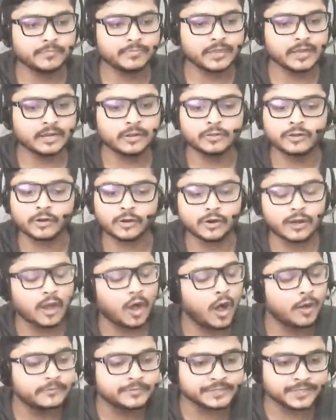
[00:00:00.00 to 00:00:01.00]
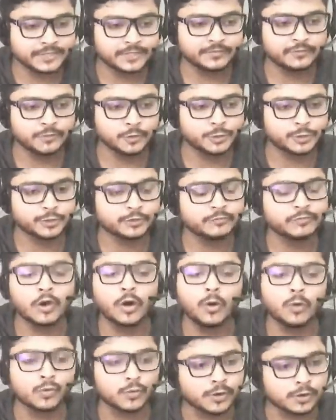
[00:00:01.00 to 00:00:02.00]
They're obviously the future of the
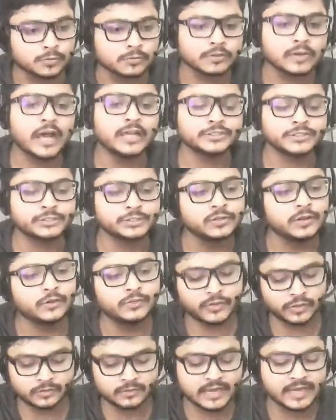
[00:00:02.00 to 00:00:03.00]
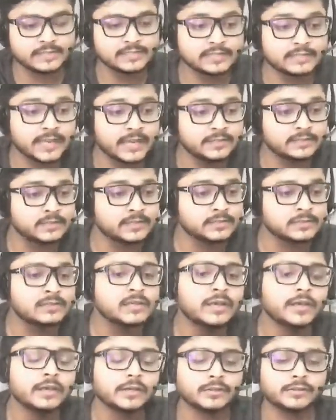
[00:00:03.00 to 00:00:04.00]
whole world, not just the United
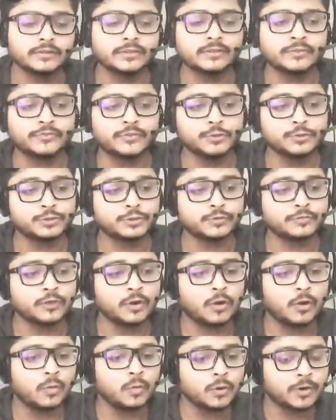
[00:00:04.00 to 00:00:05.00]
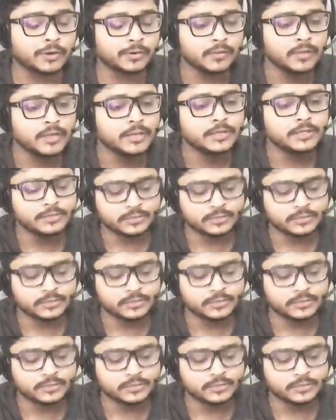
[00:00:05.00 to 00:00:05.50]
States. They're the future of the whole world.